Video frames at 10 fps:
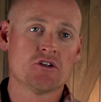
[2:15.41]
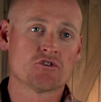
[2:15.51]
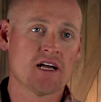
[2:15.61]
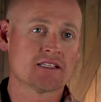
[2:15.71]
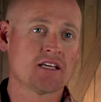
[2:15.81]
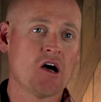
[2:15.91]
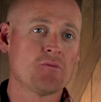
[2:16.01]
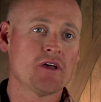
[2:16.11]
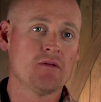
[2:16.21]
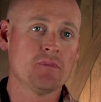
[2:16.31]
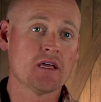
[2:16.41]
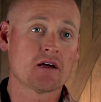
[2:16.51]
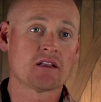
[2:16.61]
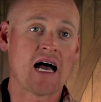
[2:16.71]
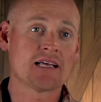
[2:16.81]
dress up and be
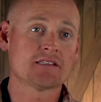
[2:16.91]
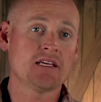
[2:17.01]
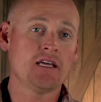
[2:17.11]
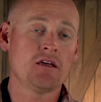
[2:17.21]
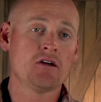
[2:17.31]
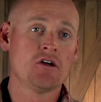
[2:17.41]
classy